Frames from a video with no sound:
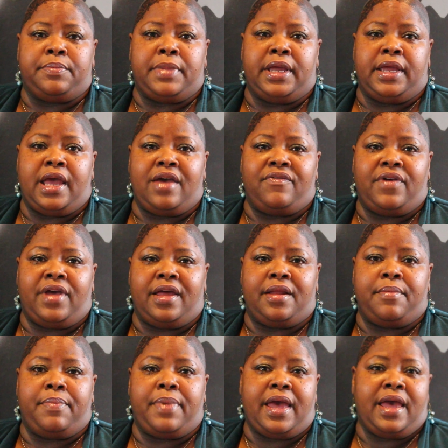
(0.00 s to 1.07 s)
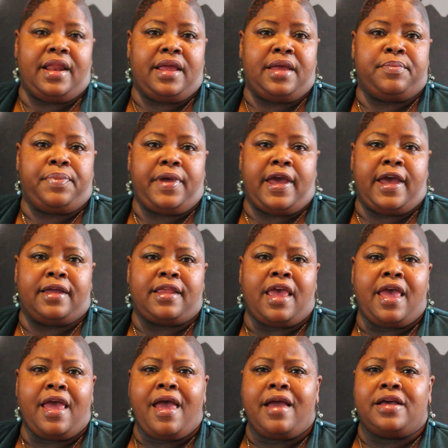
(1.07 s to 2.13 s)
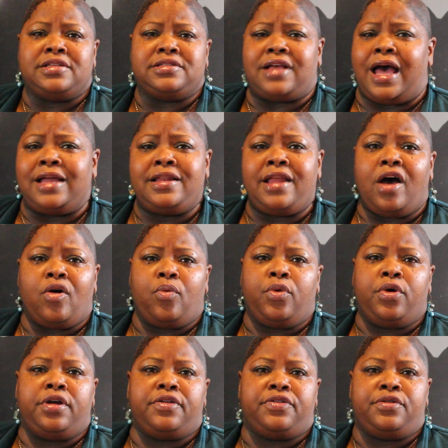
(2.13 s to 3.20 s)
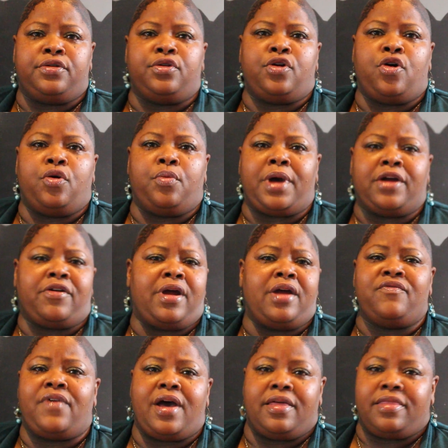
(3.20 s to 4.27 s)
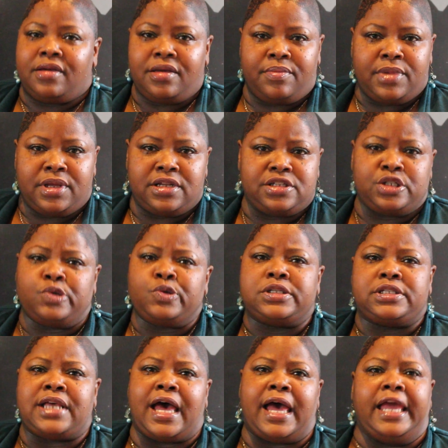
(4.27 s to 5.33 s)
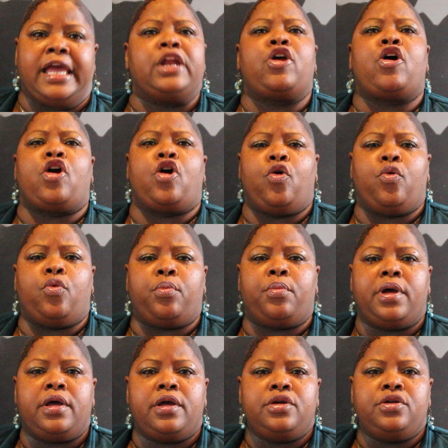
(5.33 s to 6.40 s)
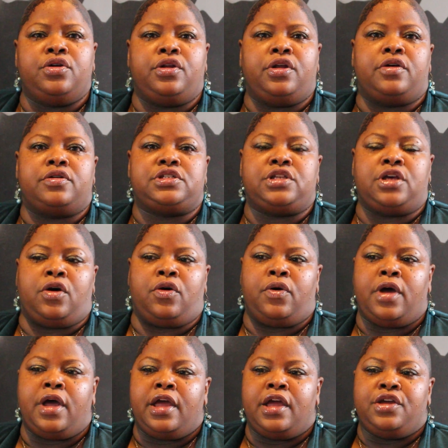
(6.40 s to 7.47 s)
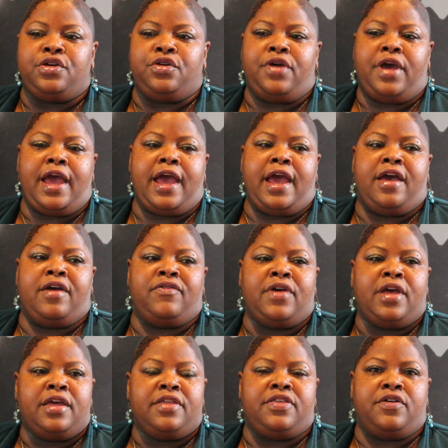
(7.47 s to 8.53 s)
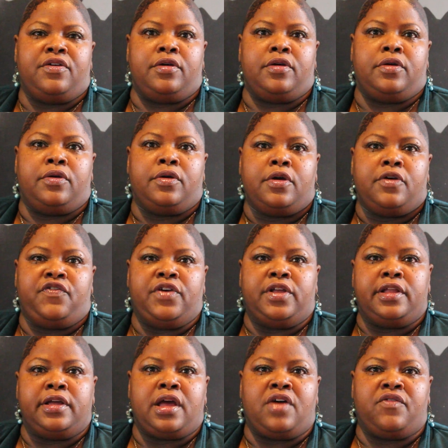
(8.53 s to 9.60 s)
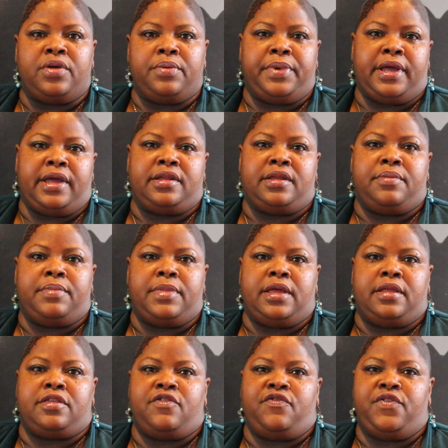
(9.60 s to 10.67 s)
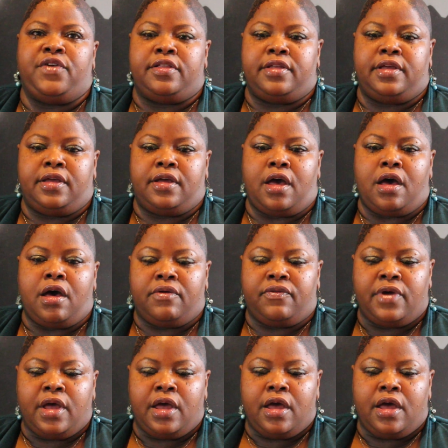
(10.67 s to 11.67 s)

may have had a bad impact, because I dealt with, my grandfather committed suicide in our home, so you have the feeling of abandonment, the feeling of